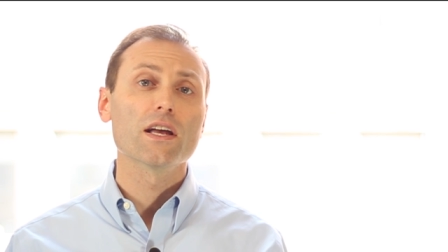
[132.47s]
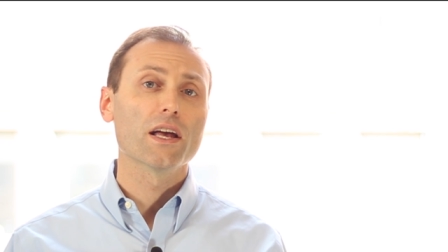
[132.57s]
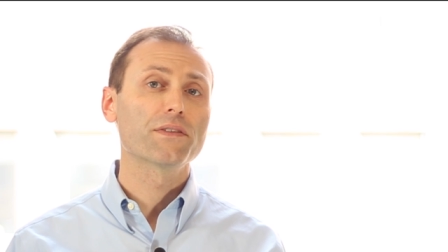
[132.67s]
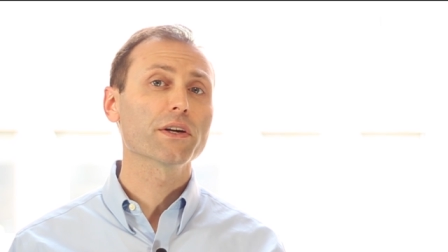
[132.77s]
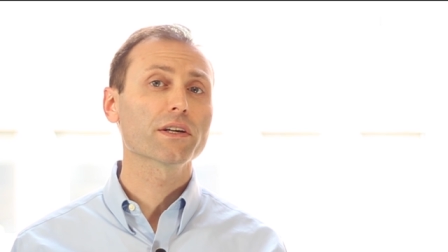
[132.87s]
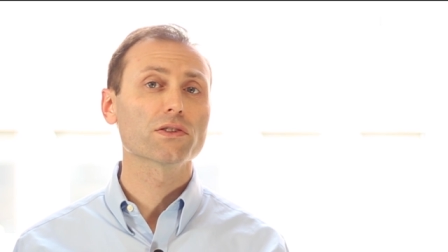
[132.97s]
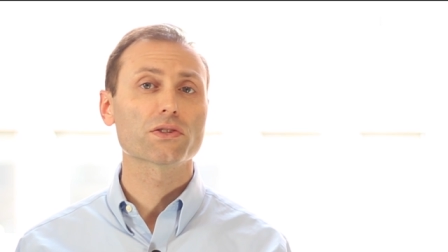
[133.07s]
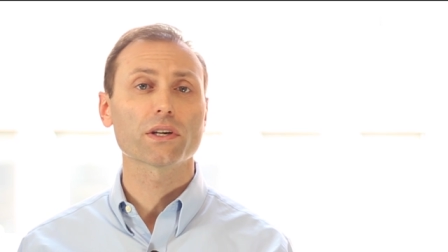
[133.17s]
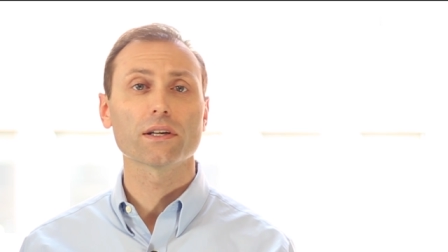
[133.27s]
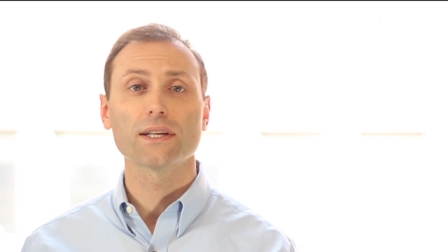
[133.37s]
If you're
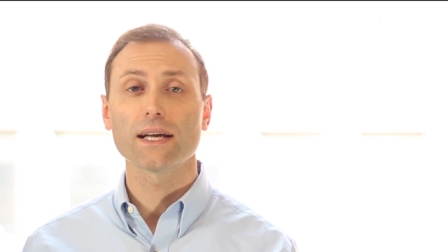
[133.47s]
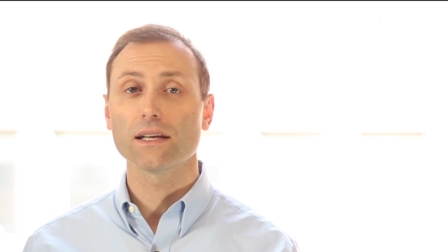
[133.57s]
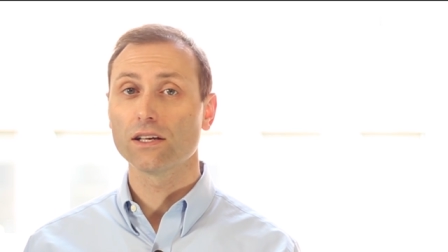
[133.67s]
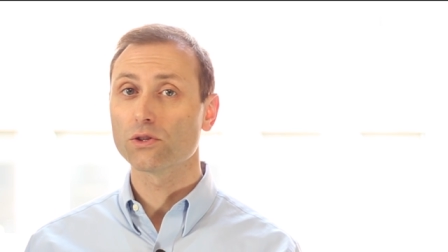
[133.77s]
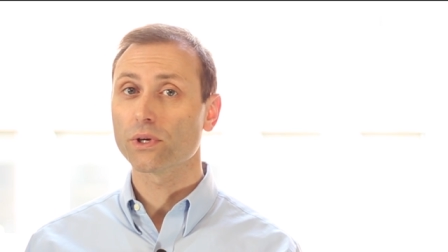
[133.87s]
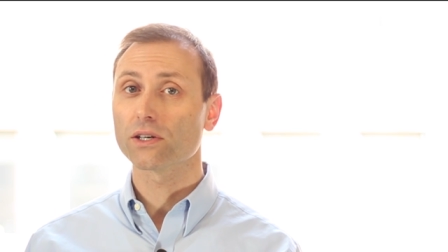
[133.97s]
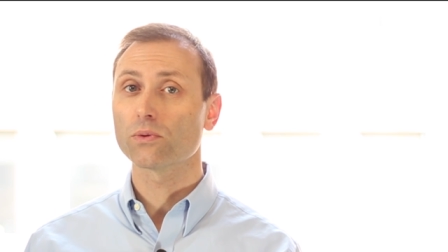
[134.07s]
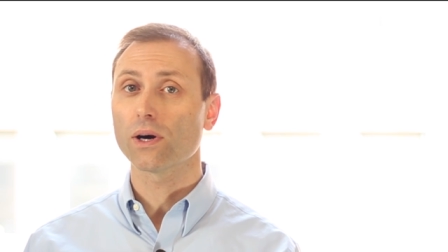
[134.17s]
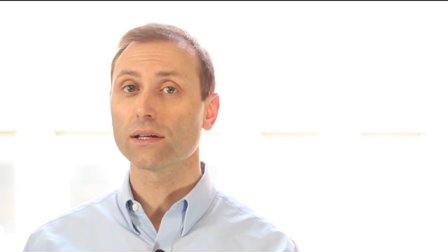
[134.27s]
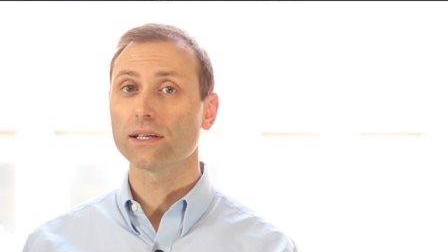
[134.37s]
concerned that indoor air
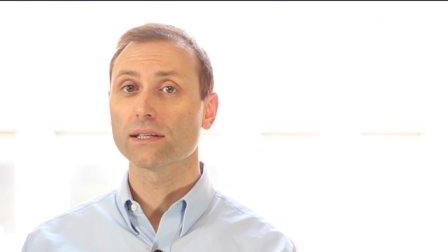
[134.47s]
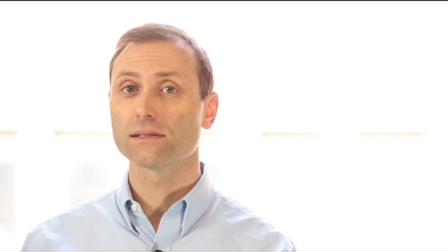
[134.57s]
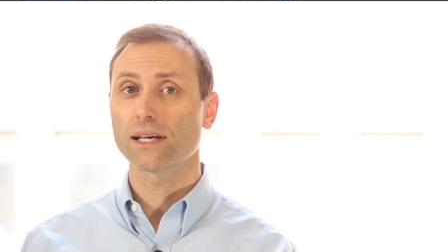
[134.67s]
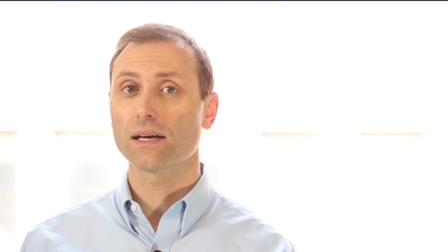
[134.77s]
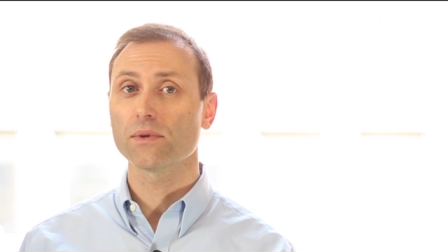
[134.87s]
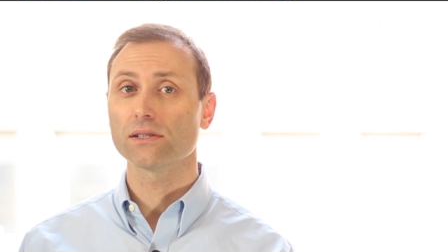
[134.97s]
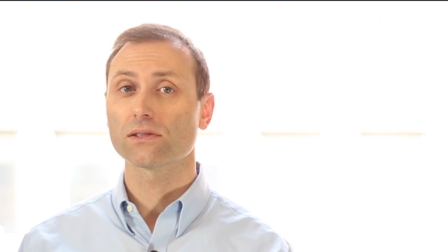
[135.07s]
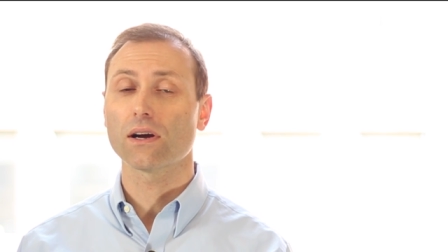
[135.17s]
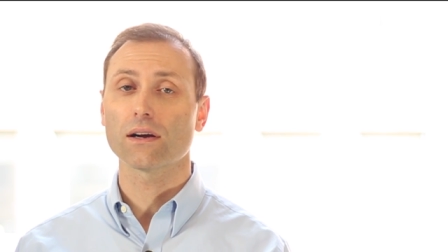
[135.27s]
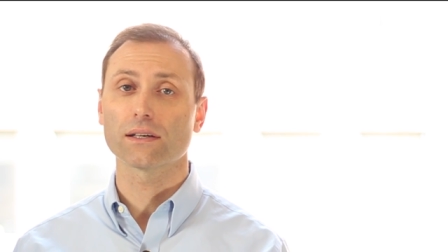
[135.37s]
quality
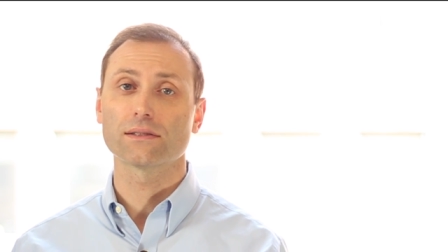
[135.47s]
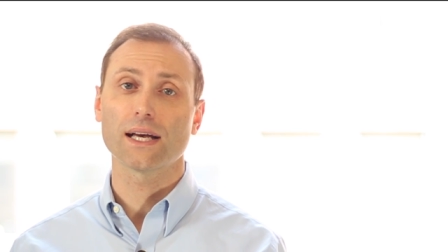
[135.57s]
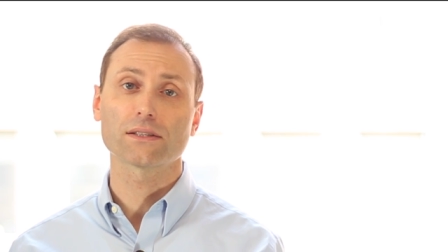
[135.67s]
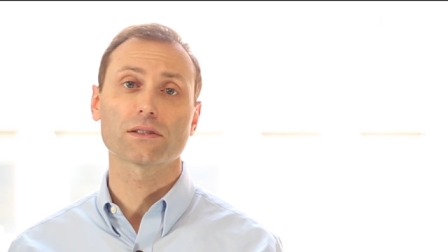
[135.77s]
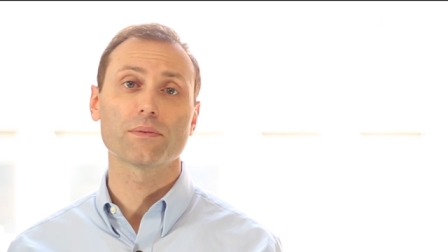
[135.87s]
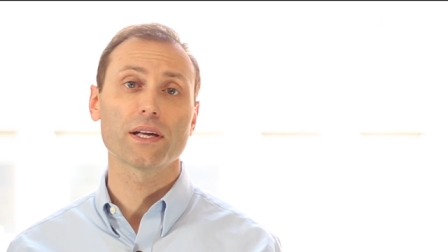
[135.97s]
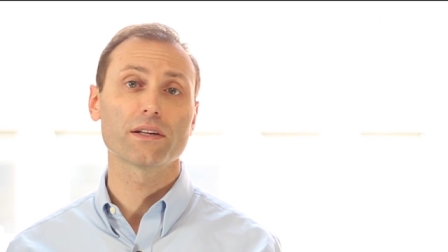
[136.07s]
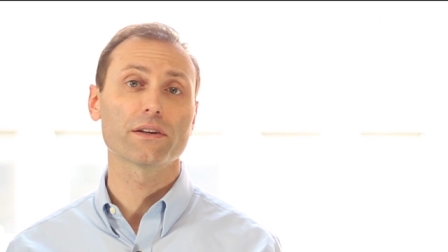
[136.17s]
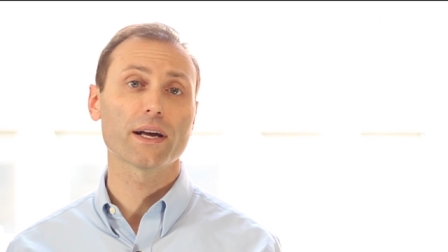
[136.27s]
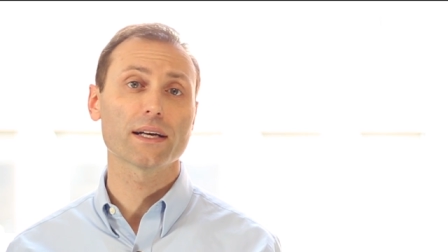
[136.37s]
contaminants are
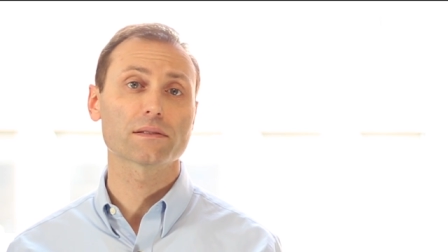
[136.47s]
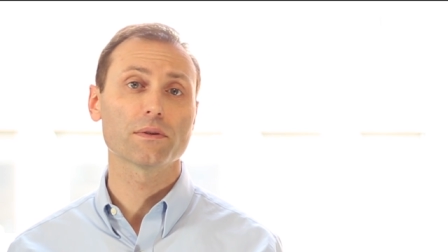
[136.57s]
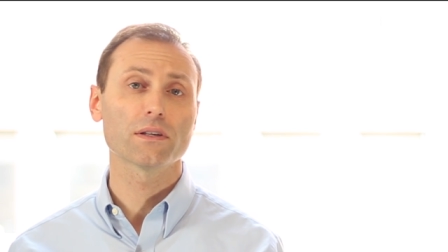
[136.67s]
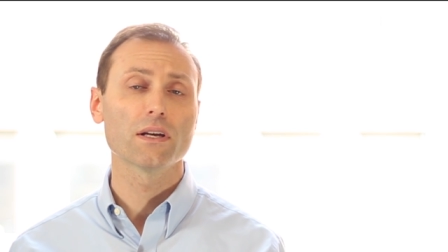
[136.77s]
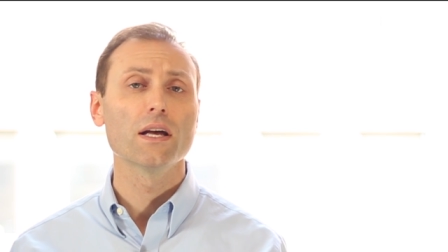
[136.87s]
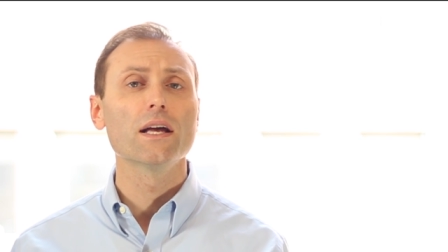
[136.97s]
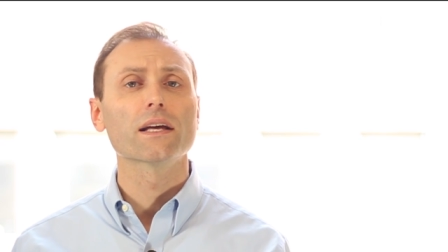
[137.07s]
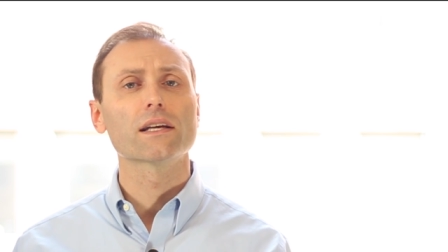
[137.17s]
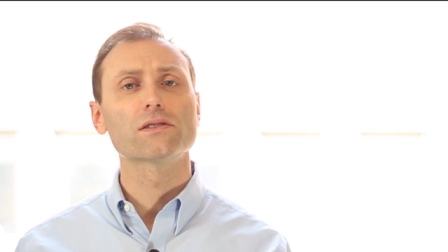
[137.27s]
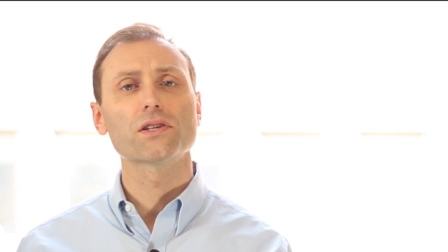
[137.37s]
exacerbating your asthma,
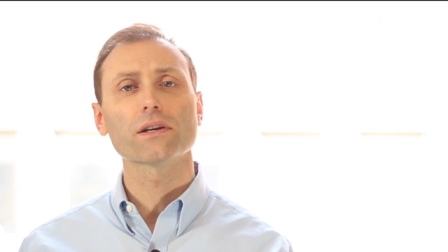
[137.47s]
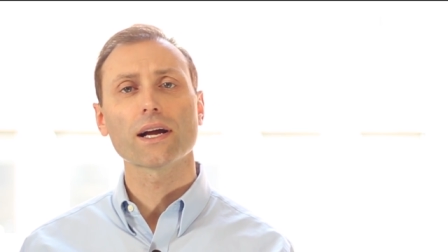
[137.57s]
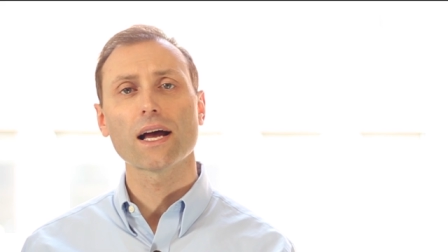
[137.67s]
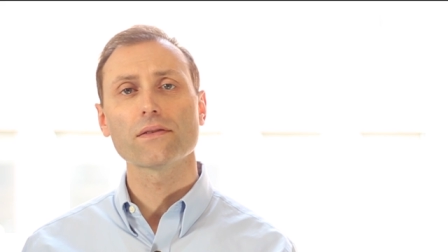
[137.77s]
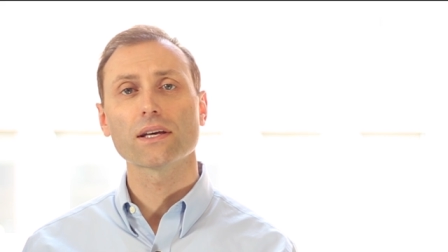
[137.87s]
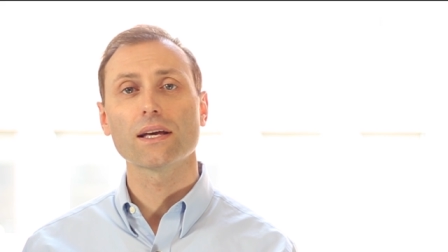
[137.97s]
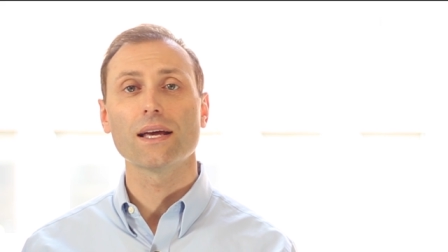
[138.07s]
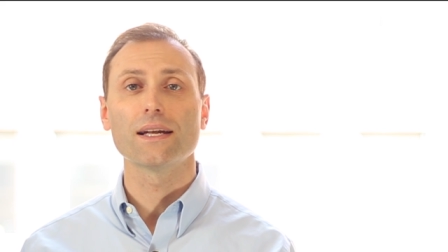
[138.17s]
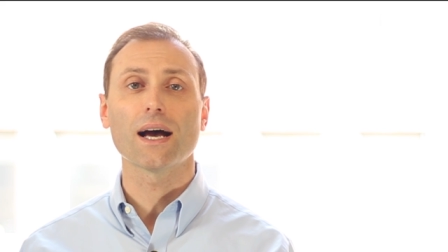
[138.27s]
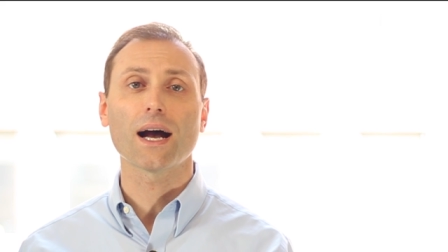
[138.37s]
consider having
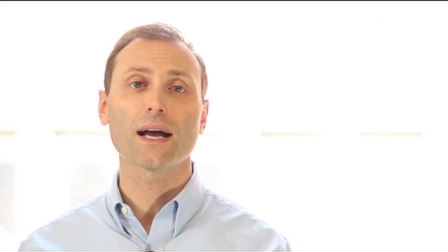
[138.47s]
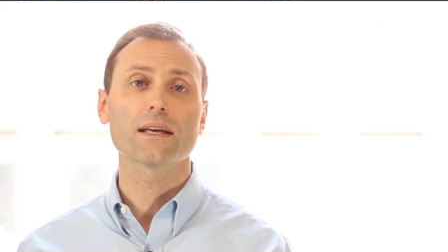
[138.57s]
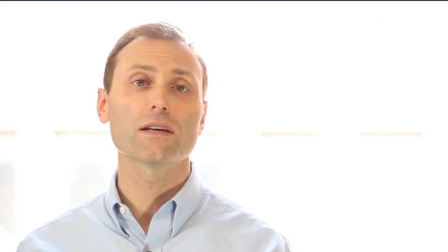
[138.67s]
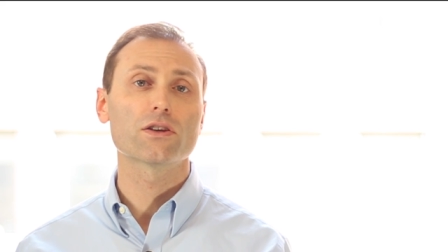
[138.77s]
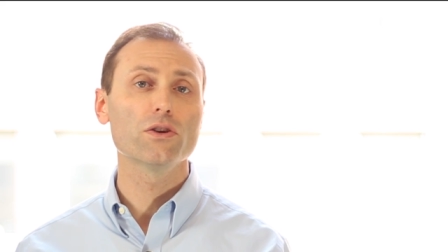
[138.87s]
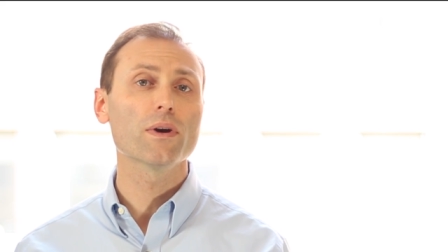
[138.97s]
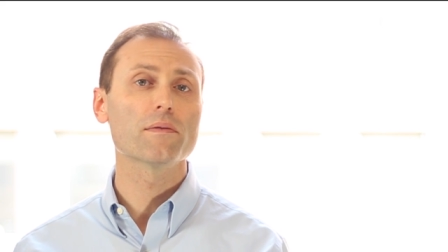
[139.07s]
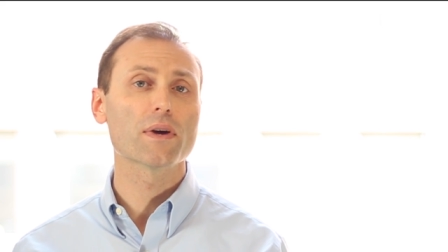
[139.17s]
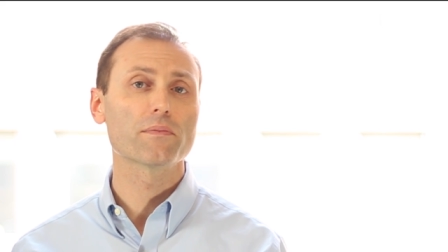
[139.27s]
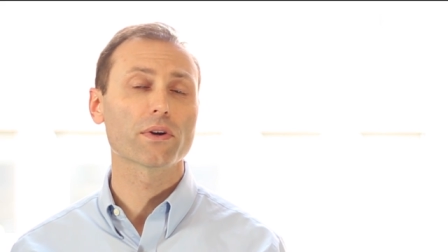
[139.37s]
an
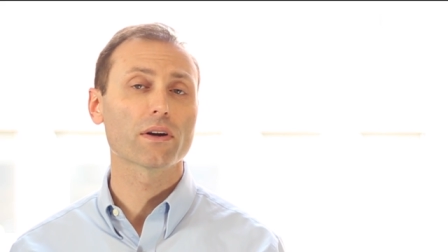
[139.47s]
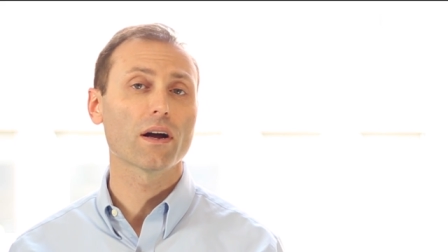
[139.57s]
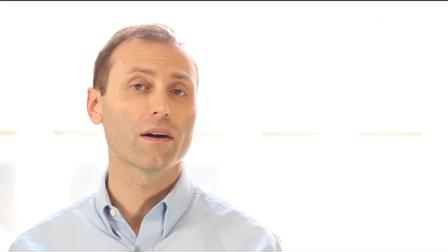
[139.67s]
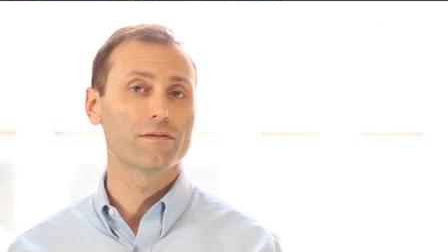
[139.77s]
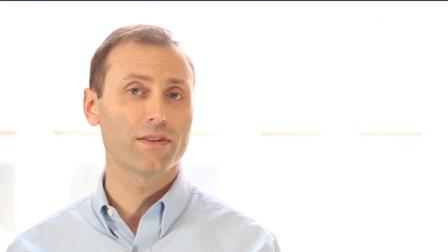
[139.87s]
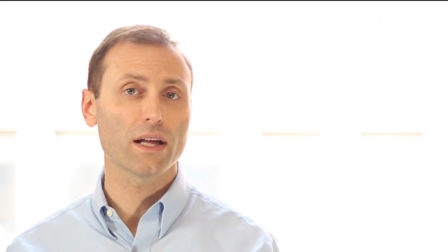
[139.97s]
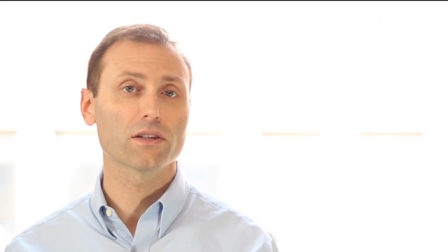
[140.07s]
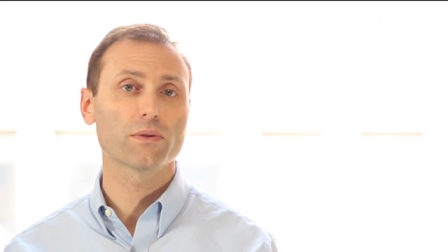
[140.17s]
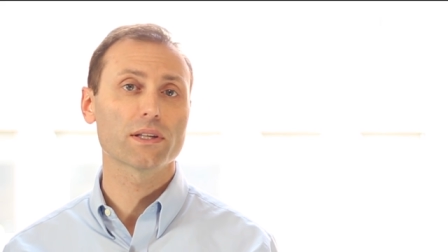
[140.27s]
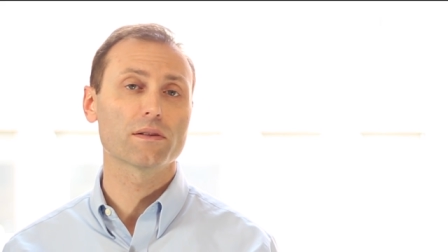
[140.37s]
IAQA member
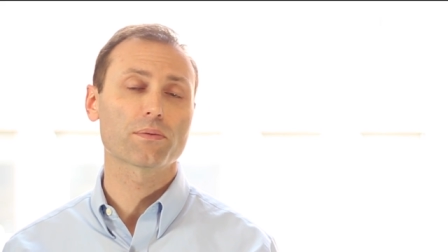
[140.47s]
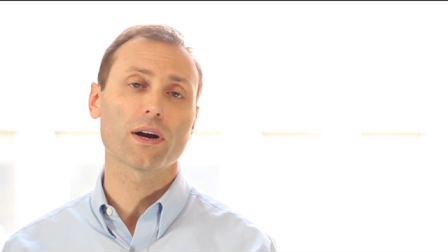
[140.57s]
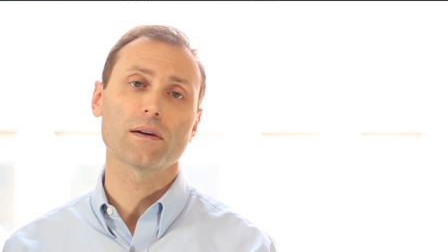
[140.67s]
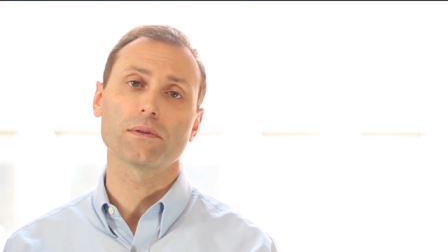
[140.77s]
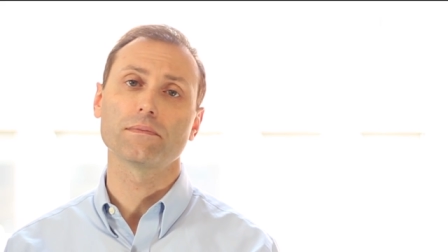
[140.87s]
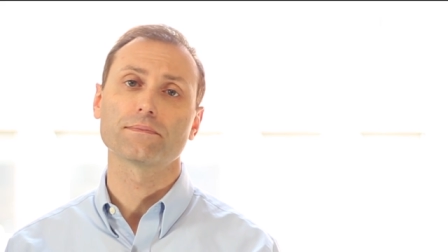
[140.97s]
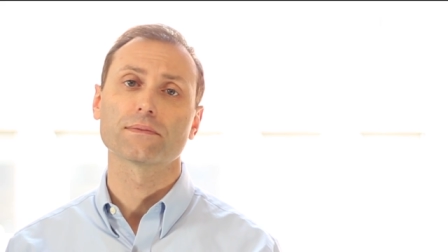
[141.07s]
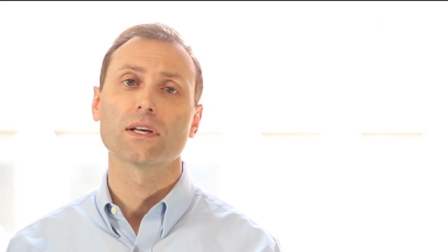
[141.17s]
evaluate the problem.